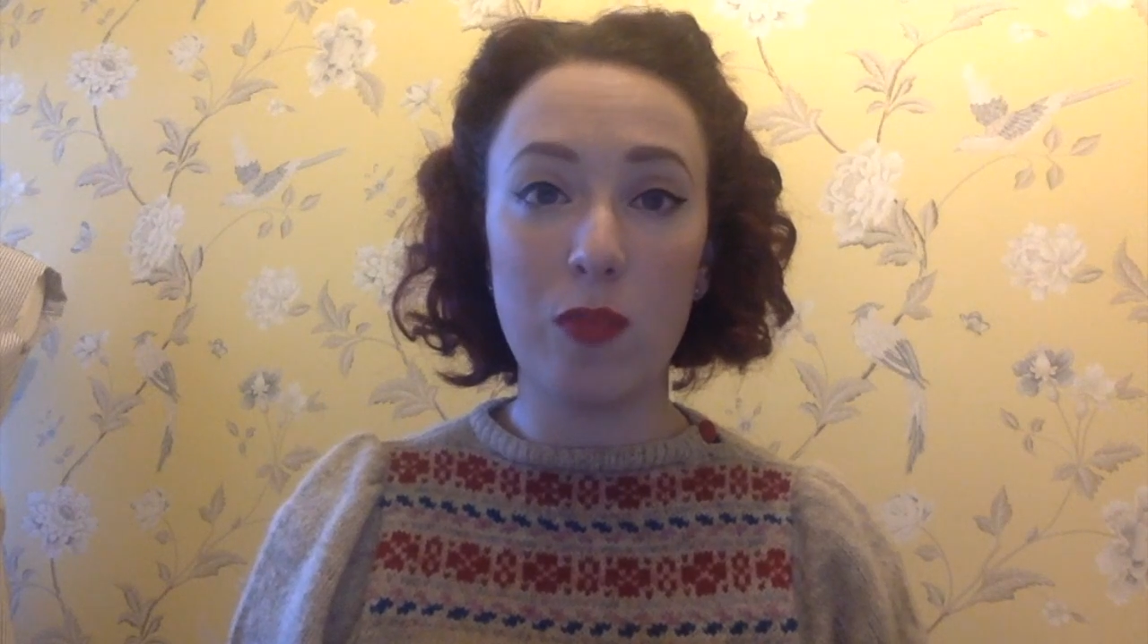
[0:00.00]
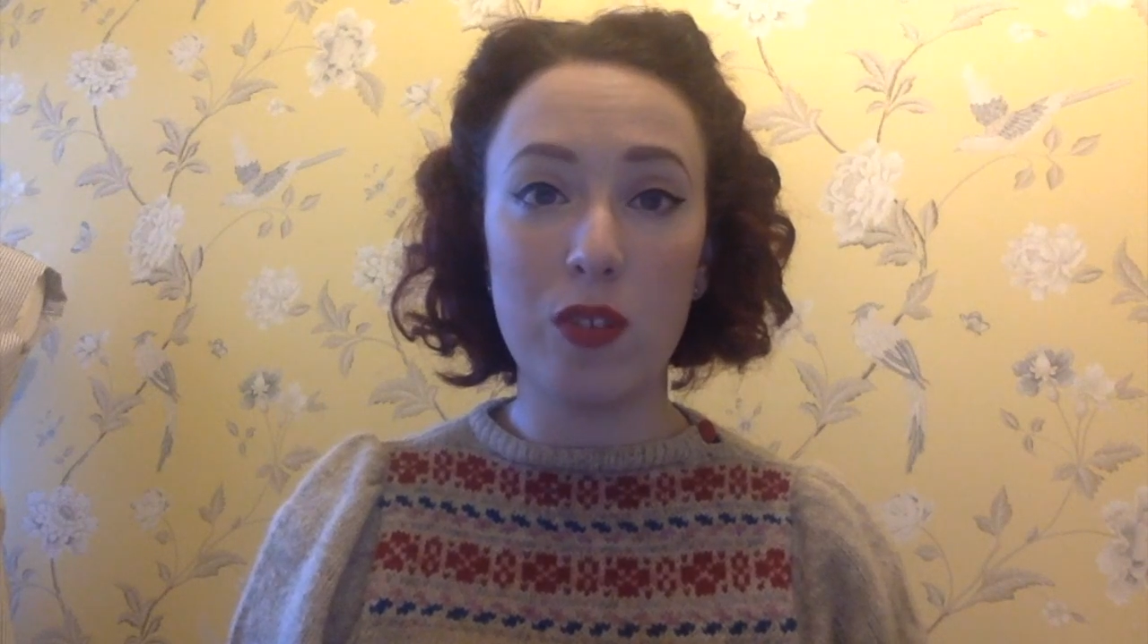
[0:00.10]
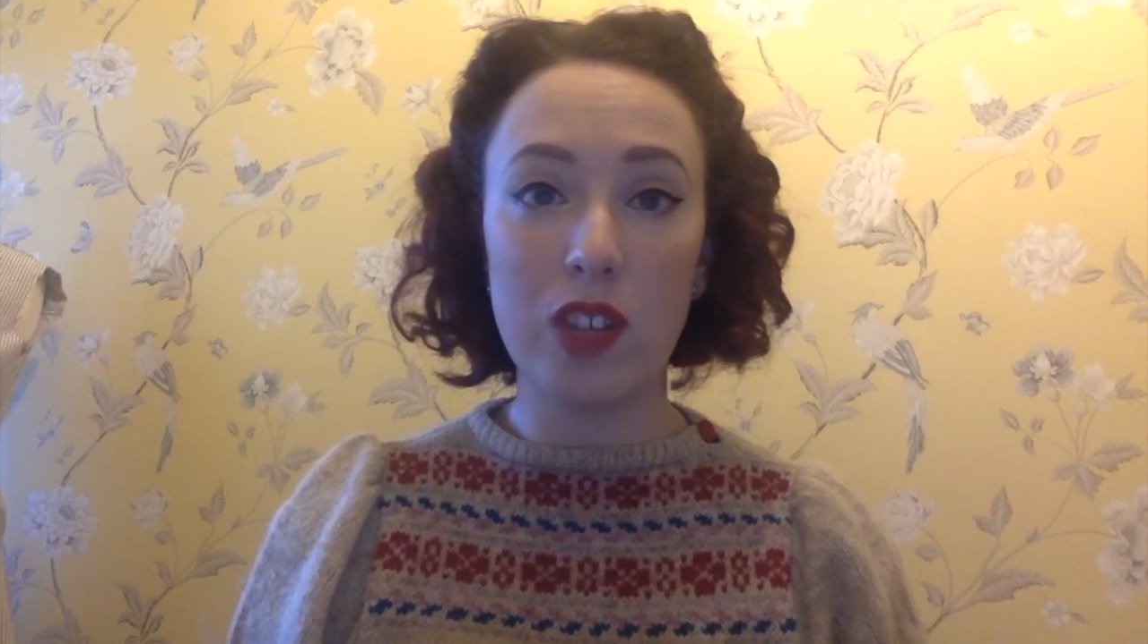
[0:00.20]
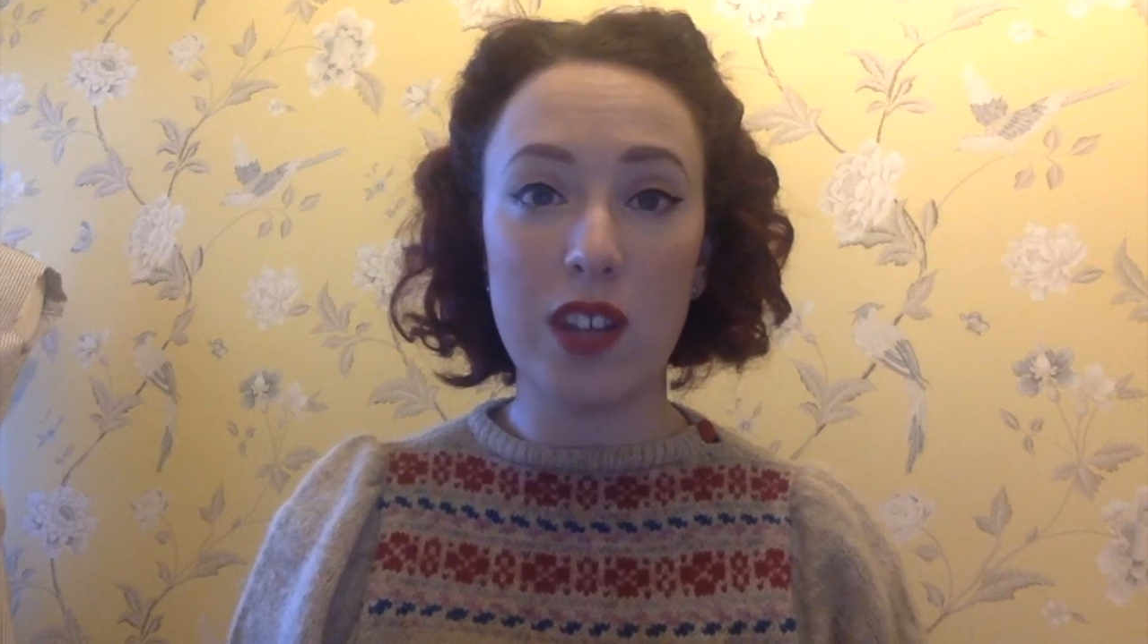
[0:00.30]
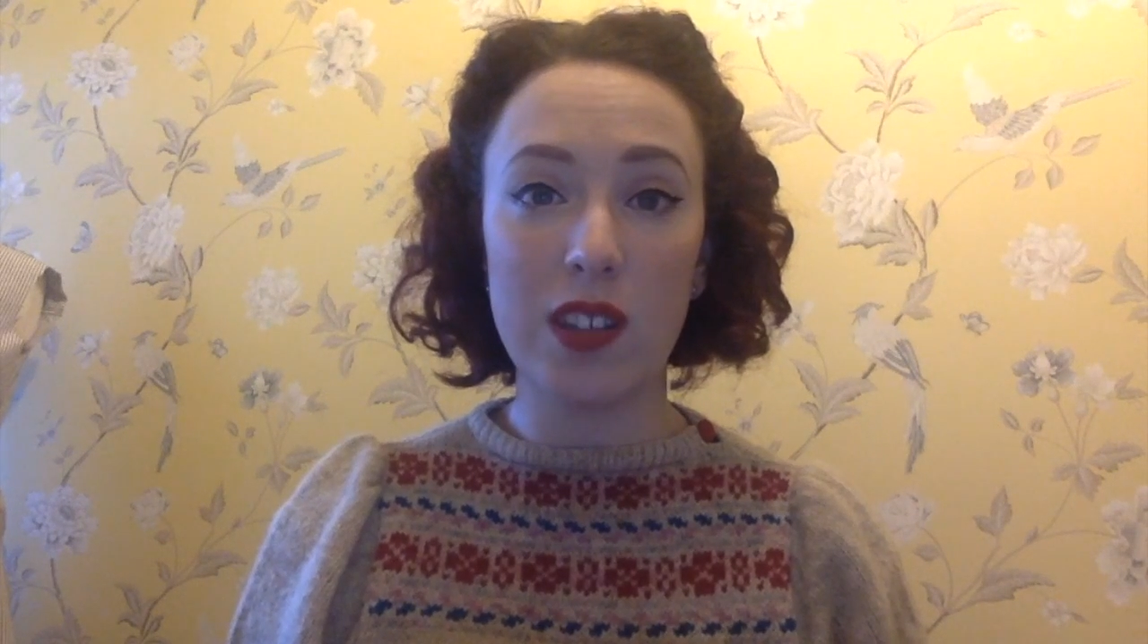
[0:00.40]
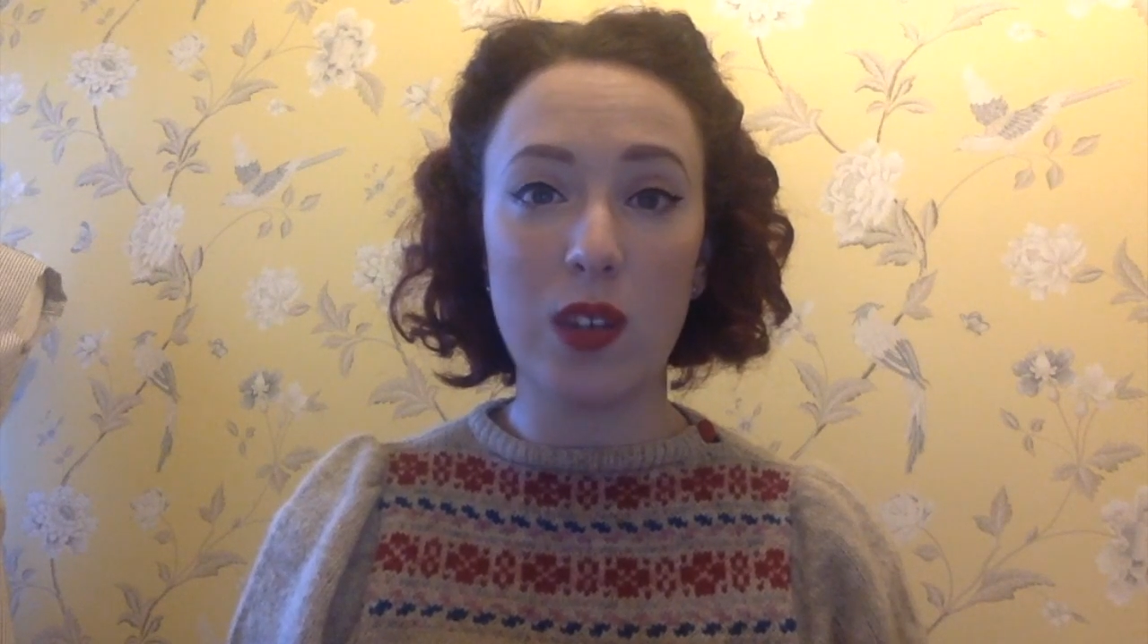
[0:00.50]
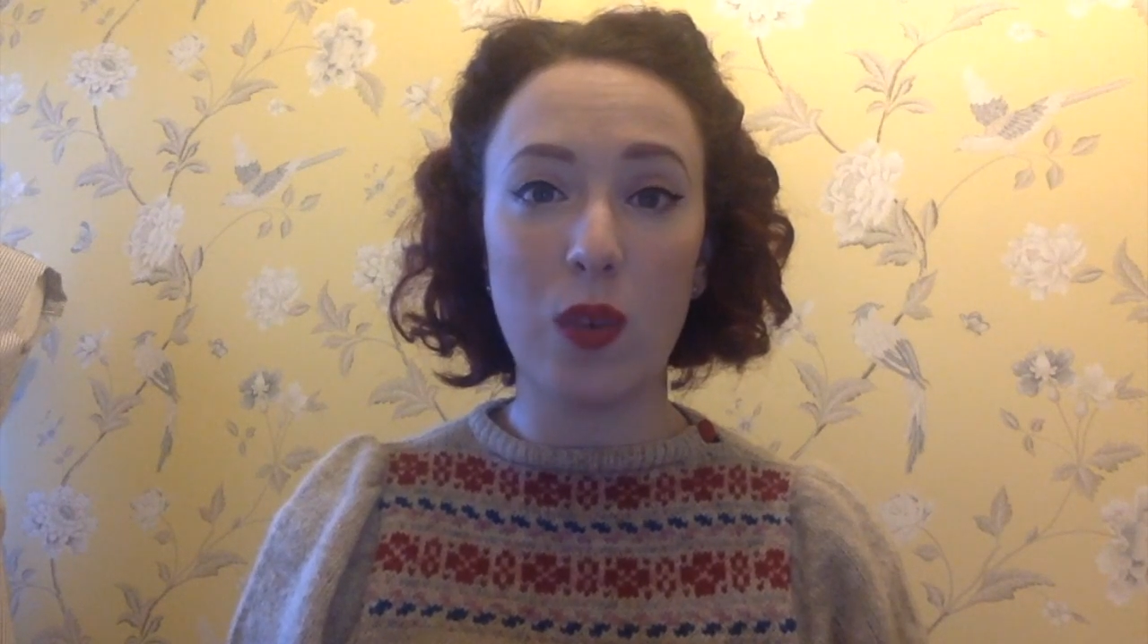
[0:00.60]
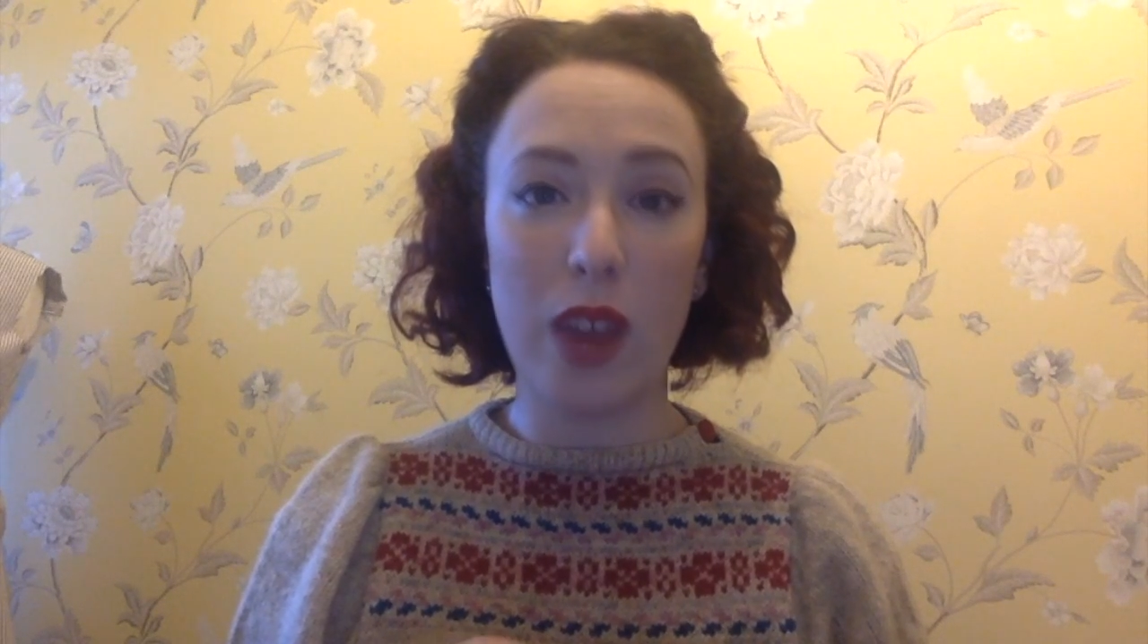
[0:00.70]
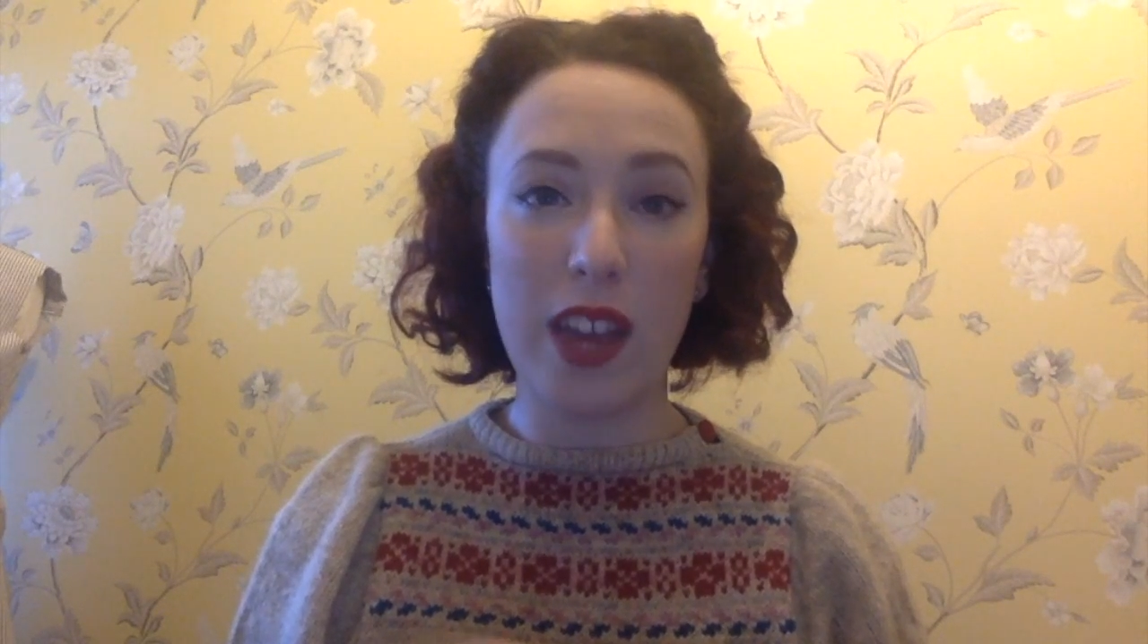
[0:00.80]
projects are quite